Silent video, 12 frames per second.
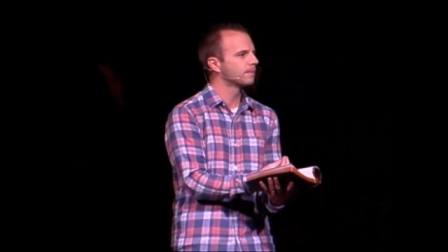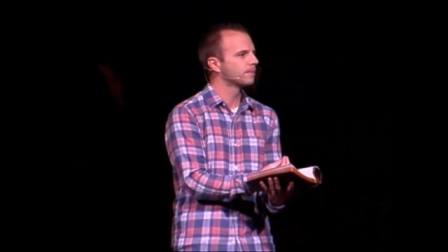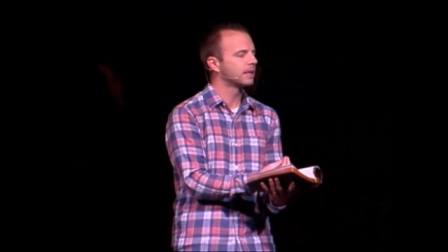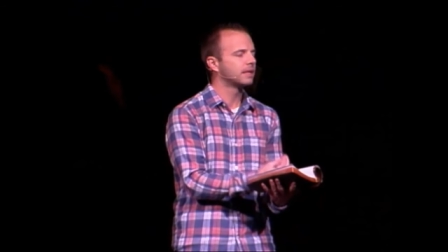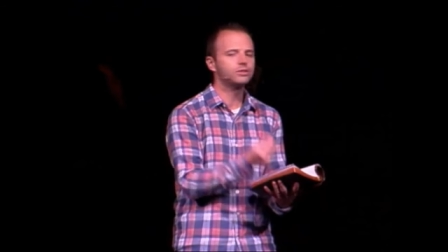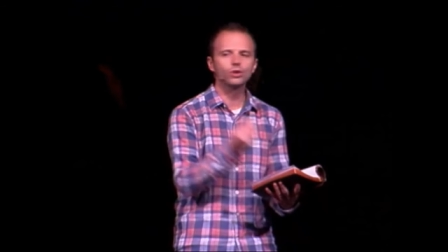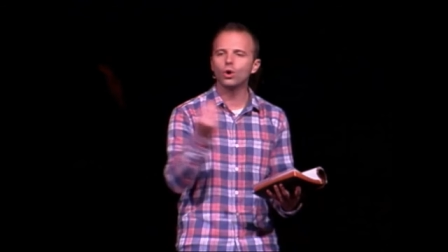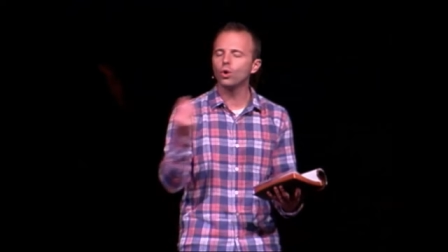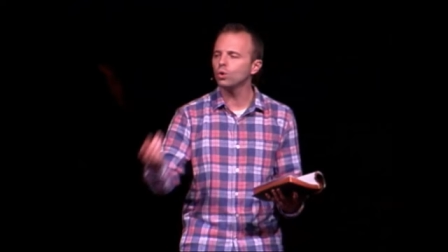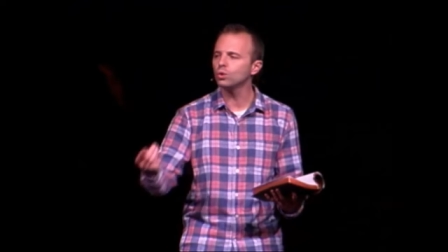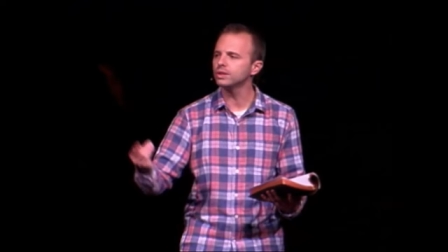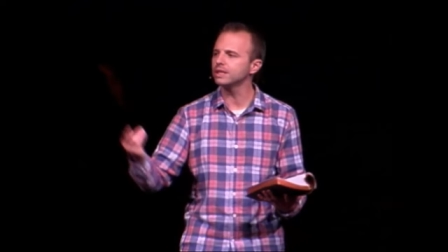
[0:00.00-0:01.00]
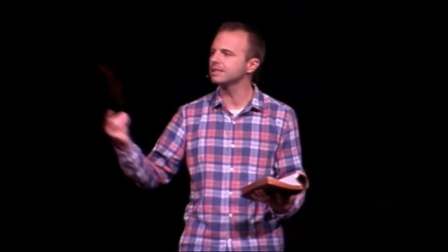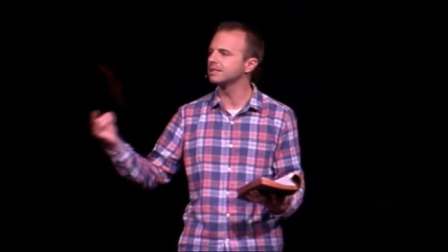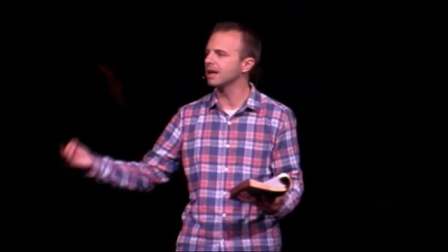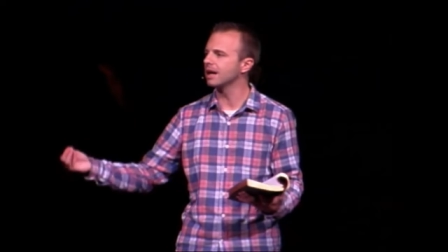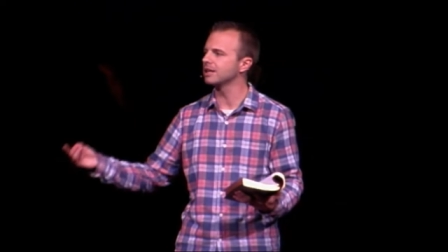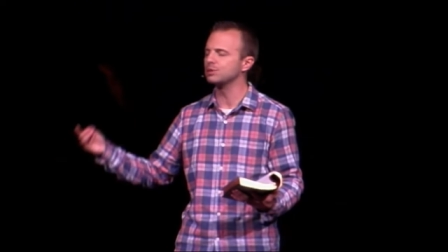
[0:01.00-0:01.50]
His only
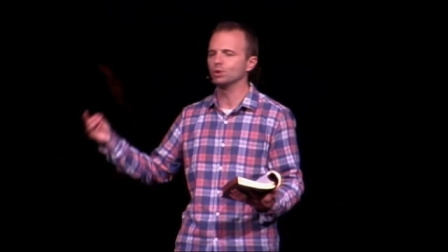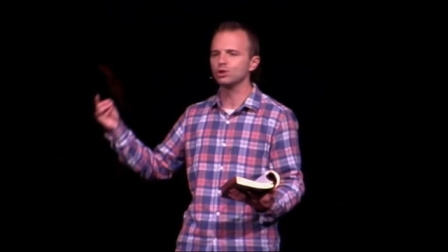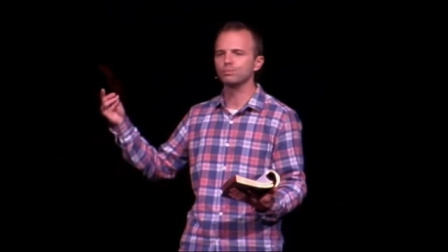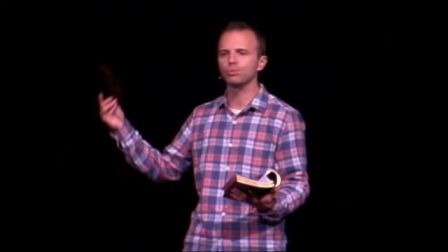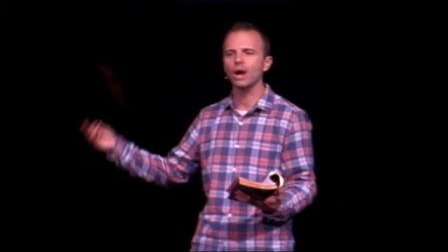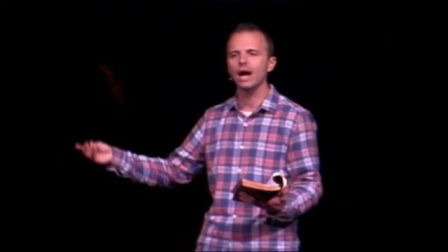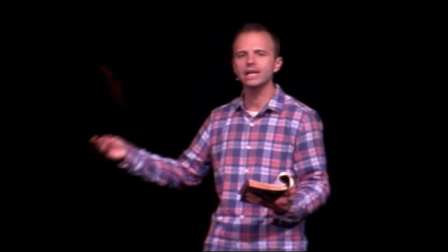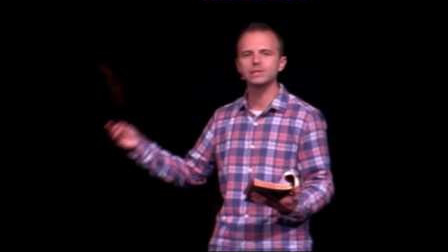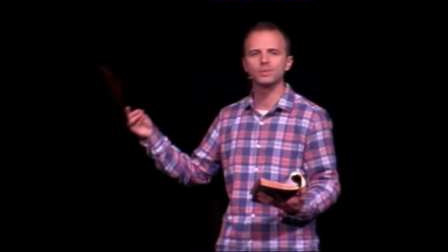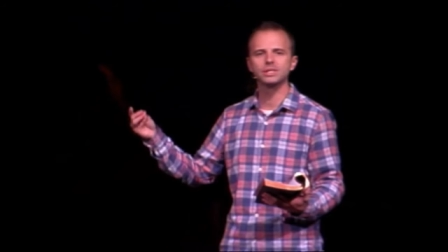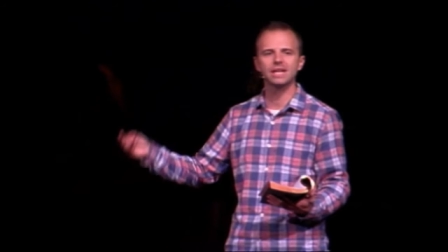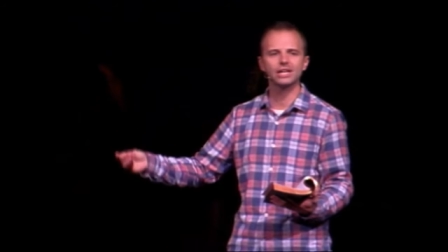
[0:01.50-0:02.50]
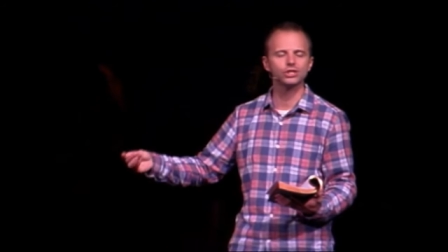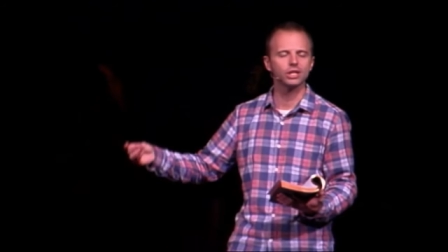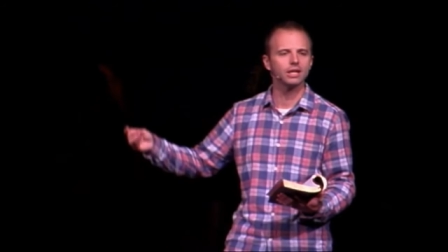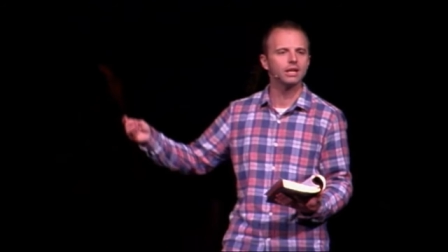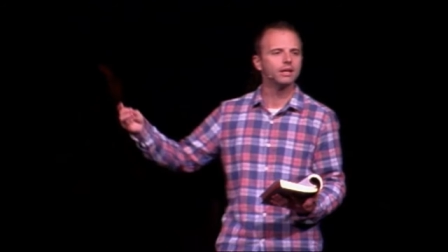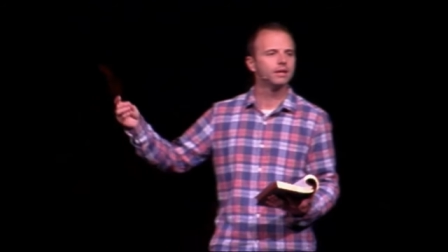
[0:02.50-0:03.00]
son, his most prized
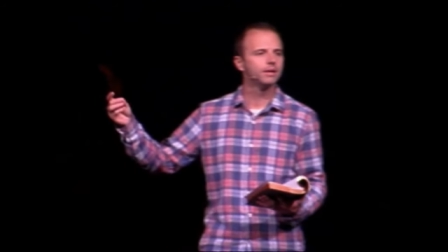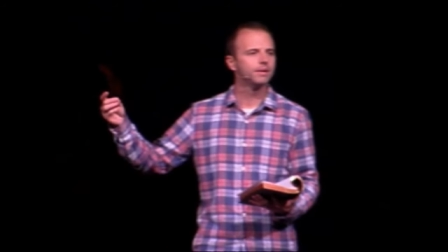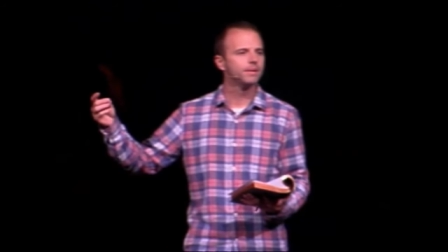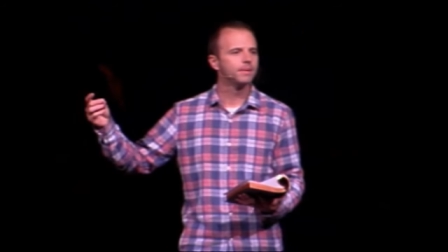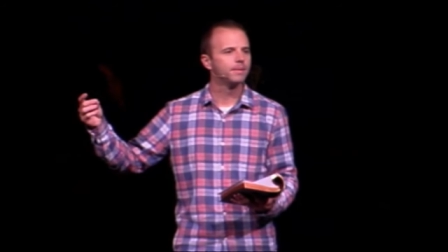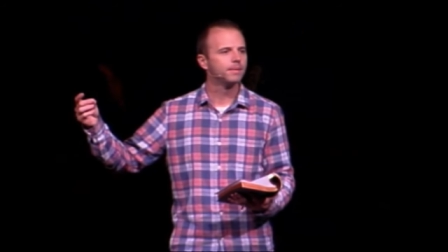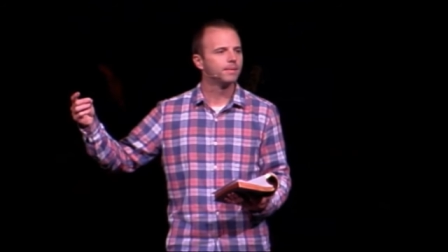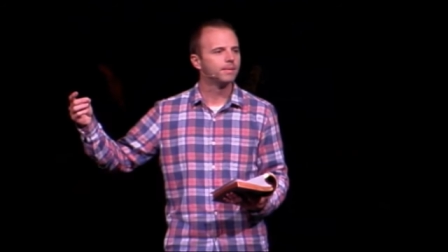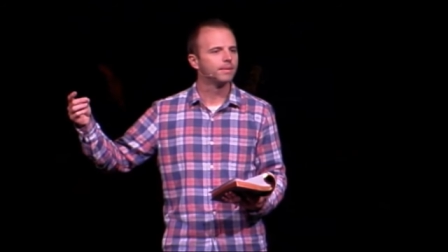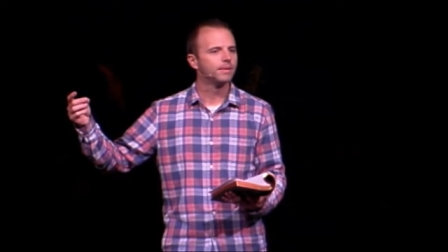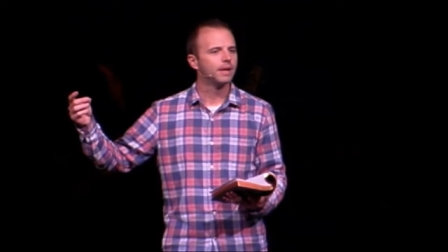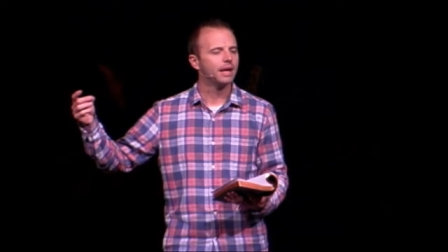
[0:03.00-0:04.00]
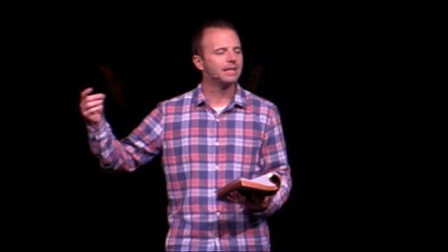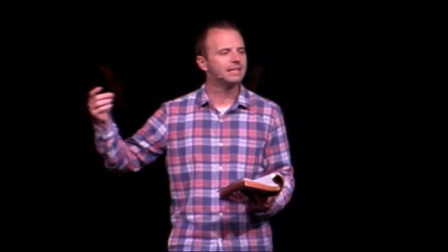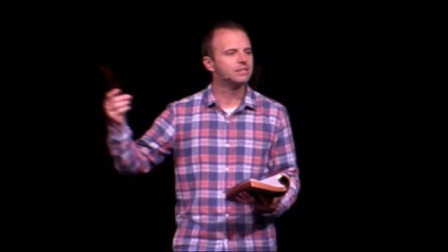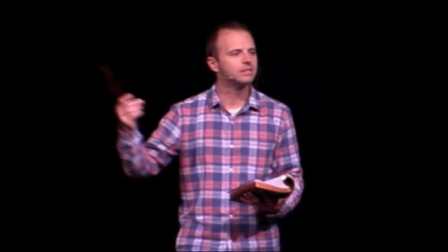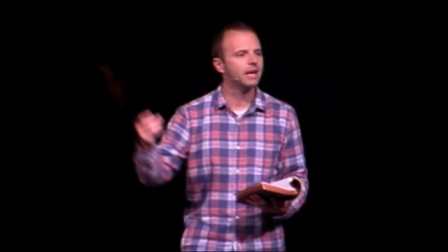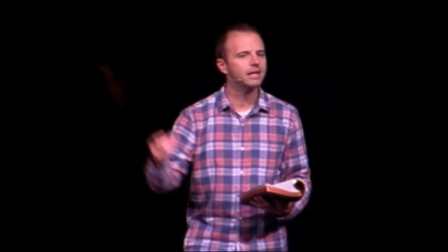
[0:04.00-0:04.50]
possession, and
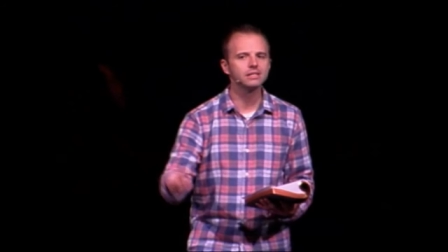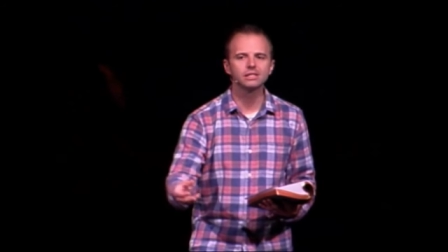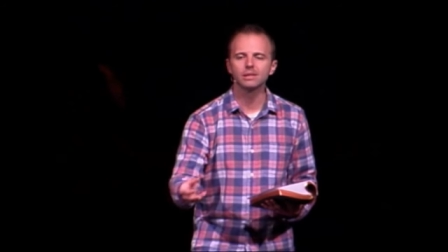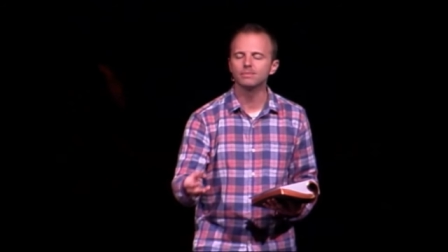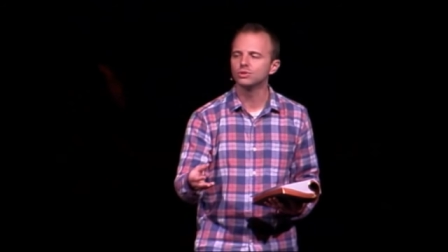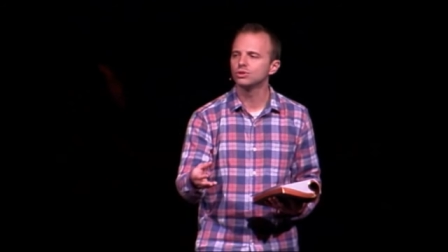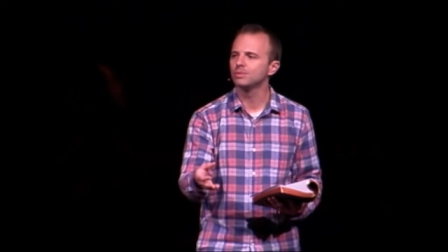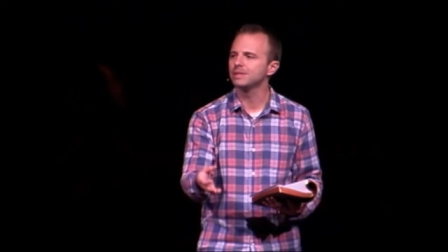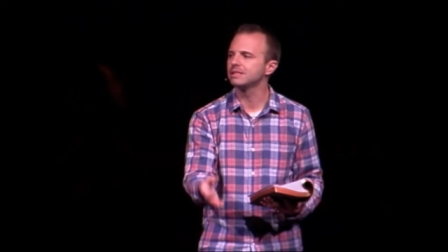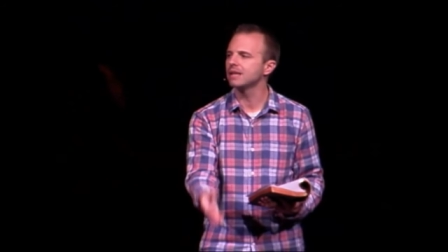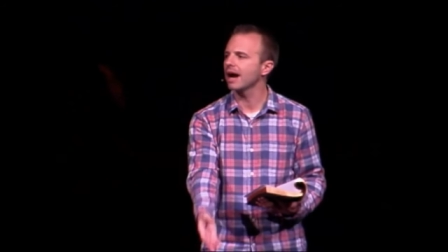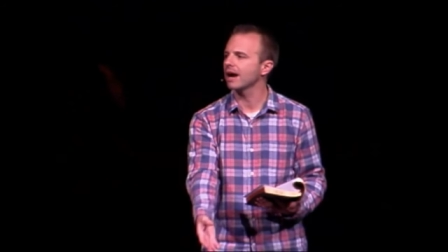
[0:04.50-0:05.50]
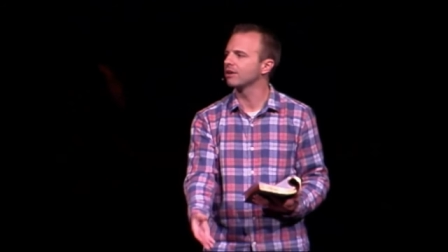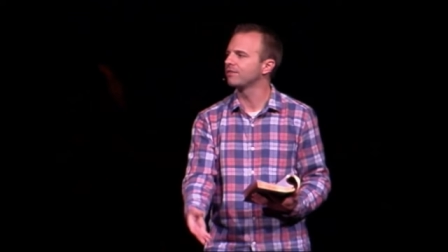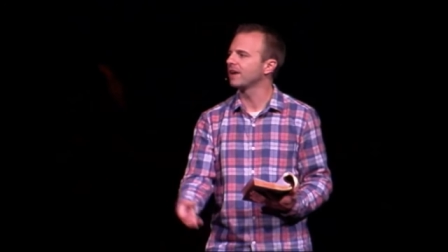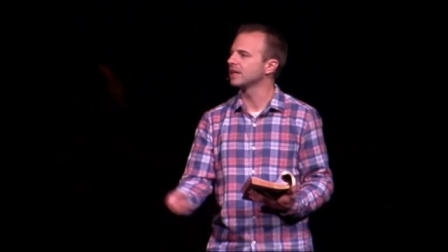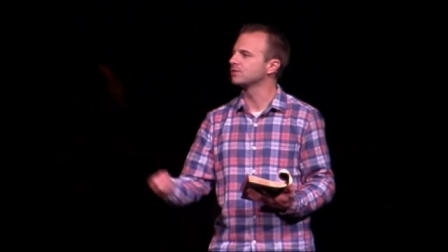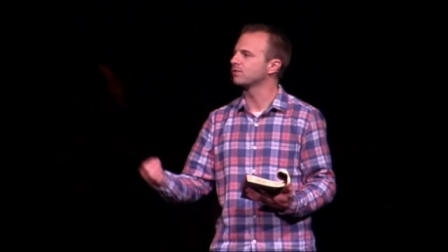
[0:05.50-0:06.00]
he sends him to be
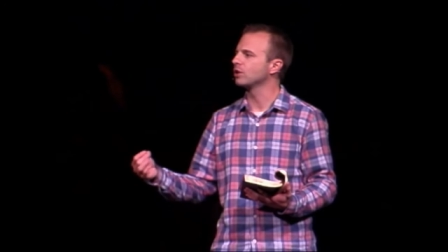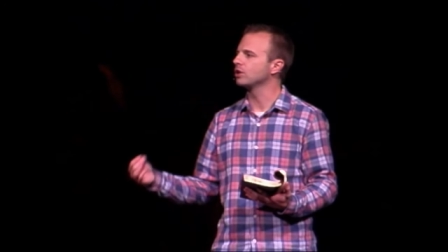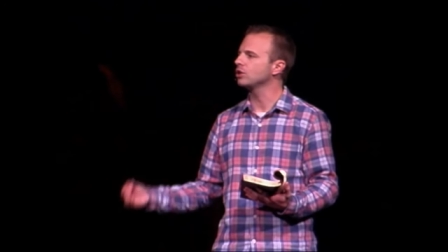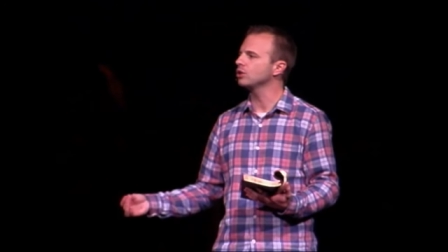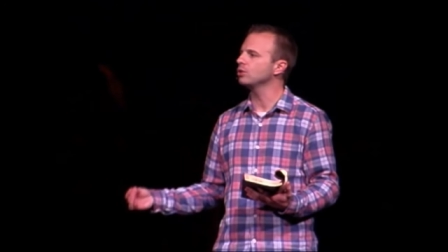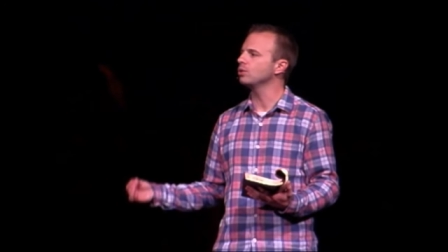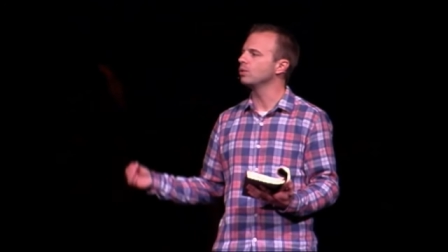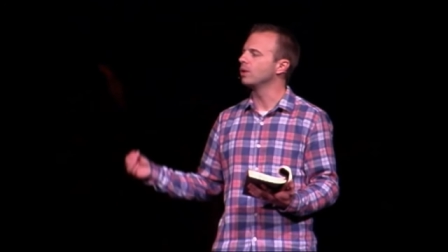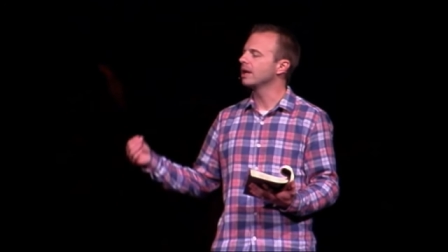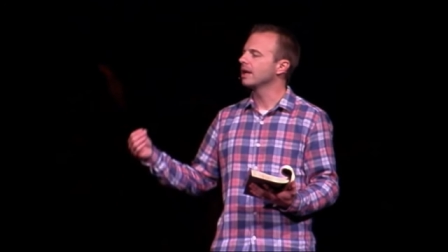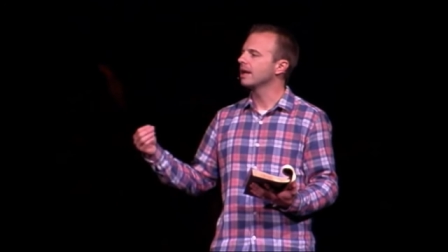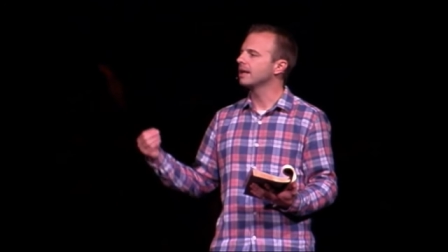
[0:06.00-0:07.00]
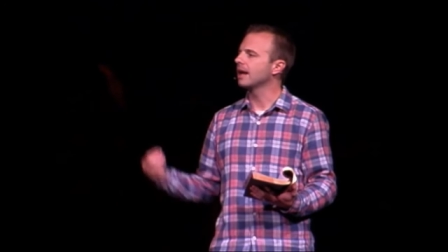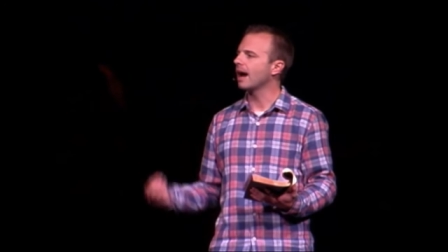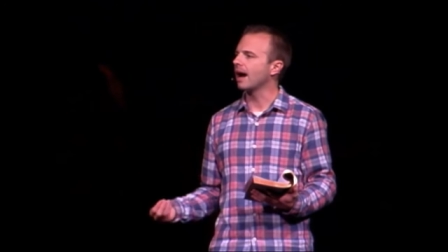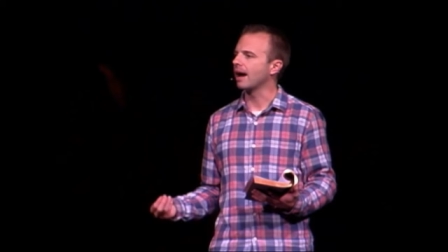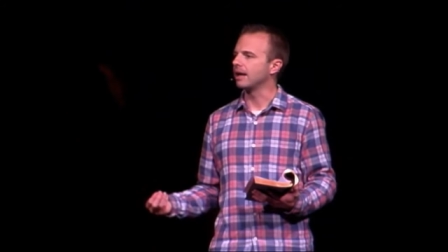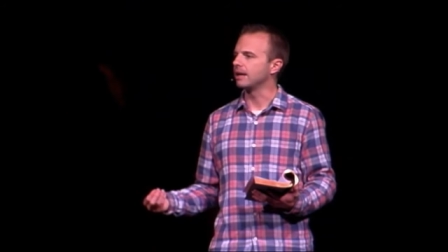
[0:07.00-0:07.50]
sacrificed for you and
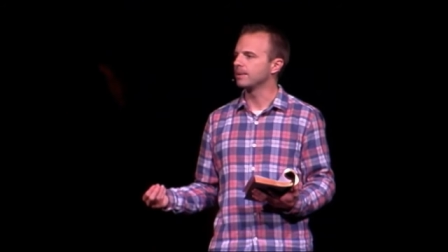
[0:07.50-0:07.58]
I.